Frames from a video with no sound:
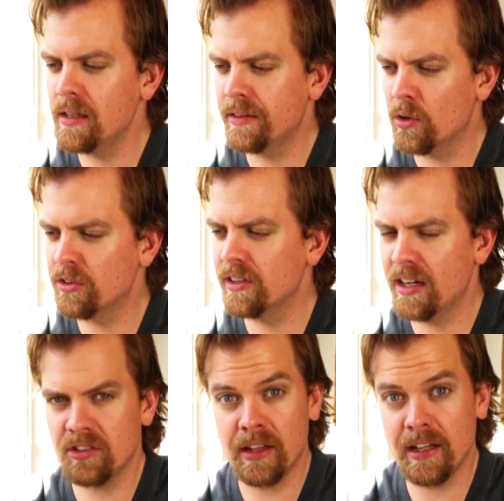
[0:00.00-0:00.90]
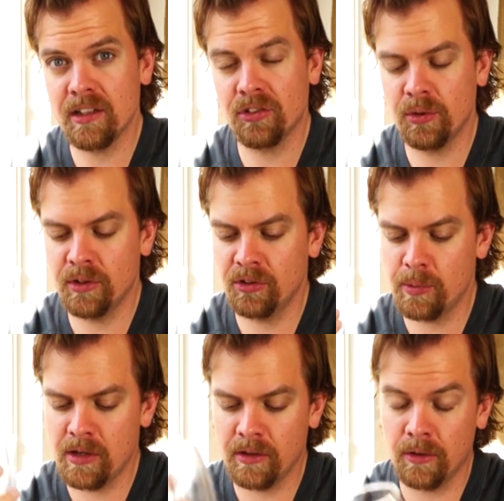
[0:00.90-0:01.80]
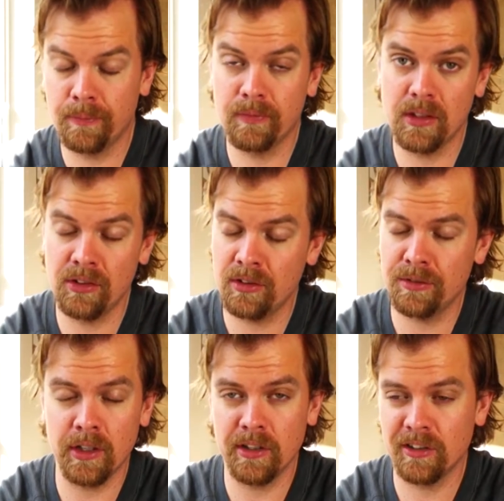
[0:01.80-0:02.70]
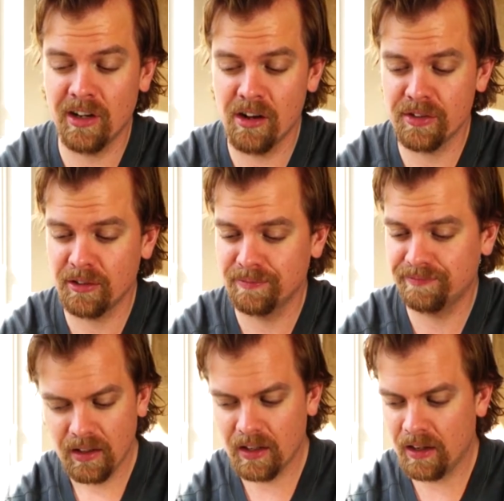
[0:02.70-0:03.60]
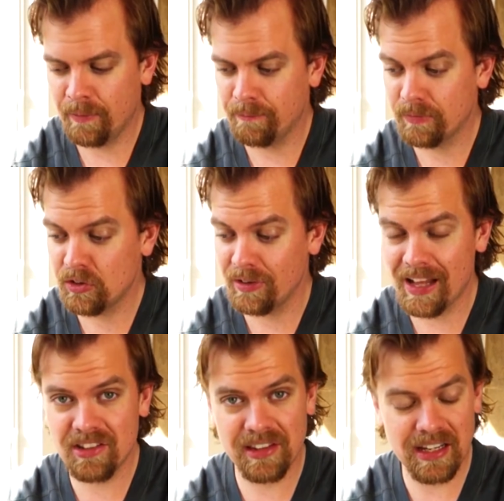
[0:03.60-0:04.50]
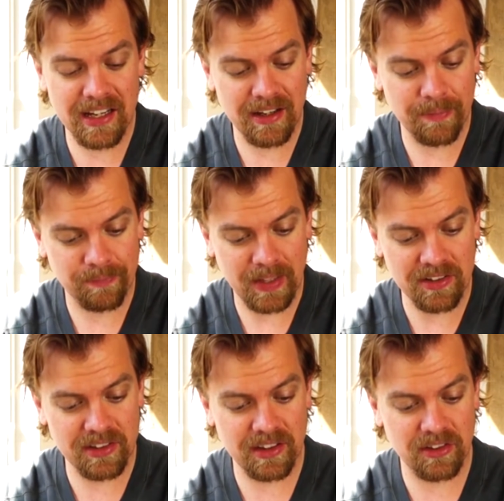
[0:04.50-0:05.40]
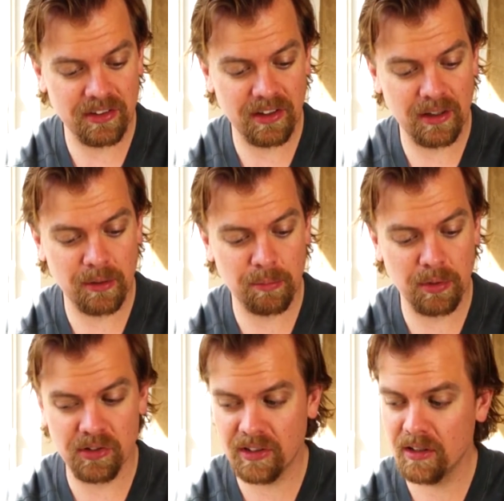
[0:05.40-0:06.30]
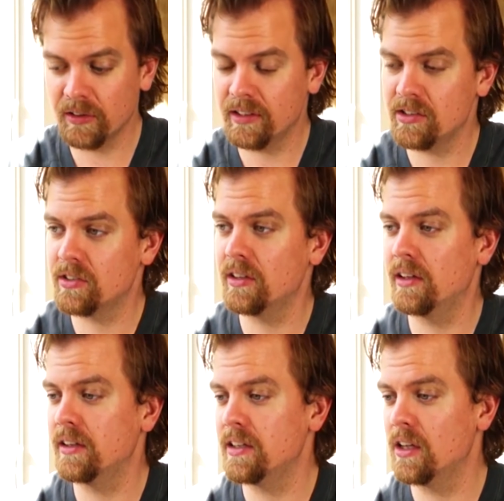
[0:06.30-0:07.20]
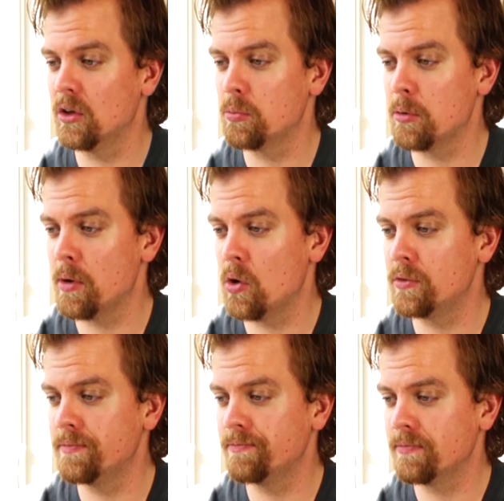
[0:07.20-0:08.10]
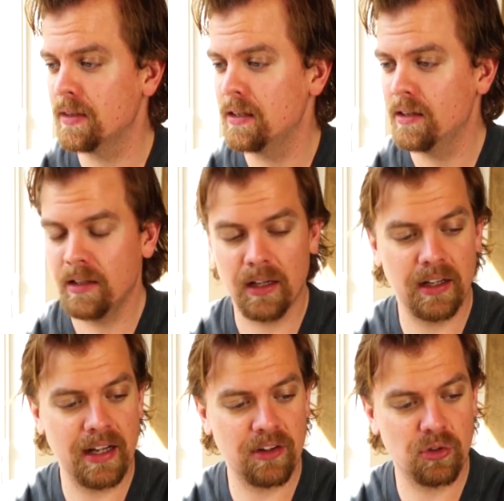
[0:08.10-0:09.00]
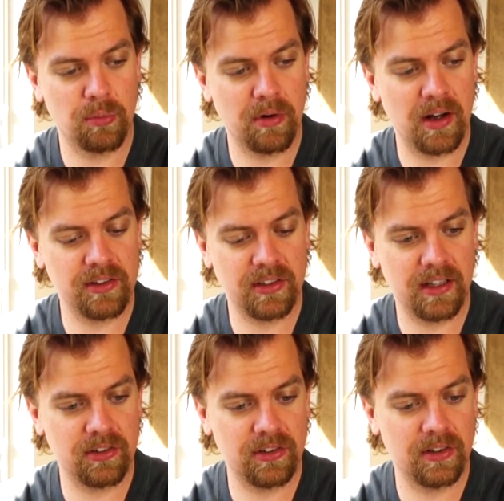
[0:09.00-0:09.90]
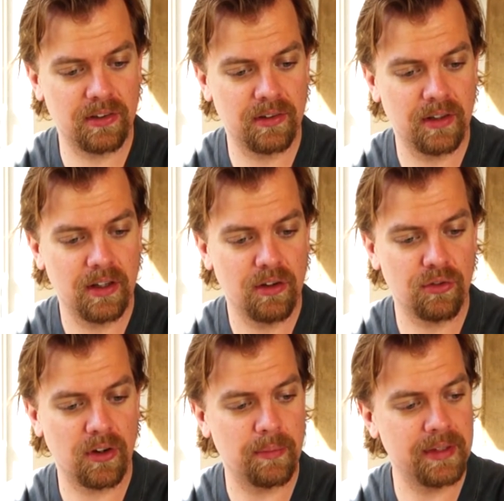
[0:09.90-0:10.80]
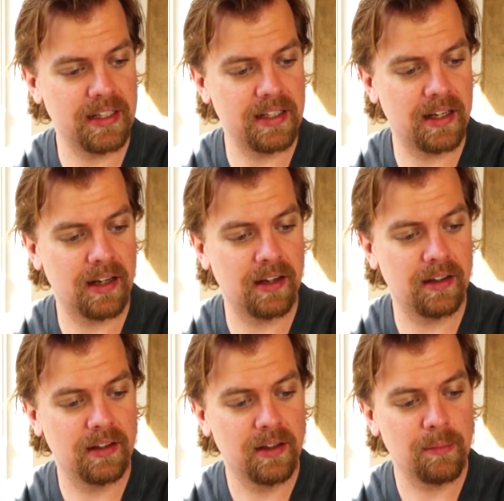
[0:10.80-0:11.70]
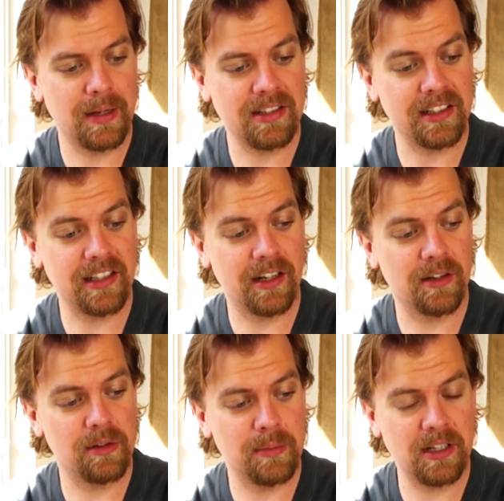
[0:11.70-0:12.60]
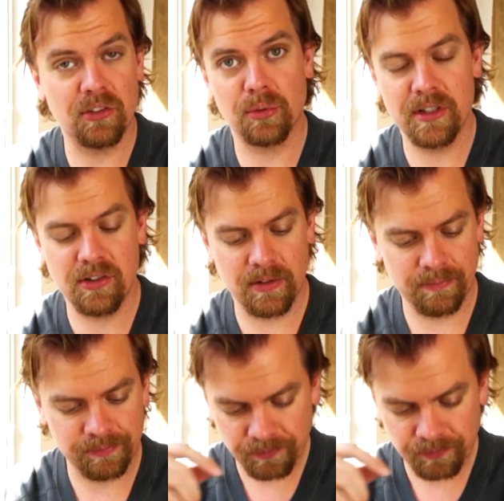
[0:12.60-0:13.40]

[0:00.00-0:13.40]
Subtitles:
There is a nice lightness to it as well, though. This is a very good coffee. So that's this Brazil, this yellow Bourbon, natural processed from the Mantiqueira de Minas region.